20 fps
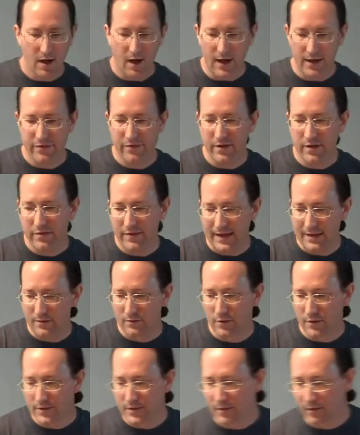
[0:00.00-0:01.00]
I think
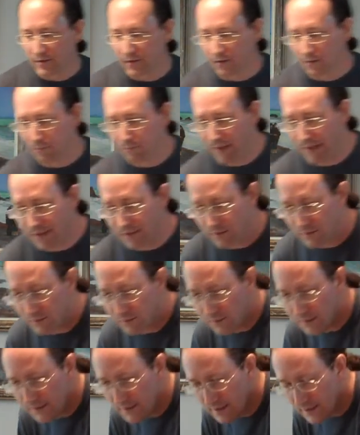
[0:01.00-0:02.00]
that looks a little better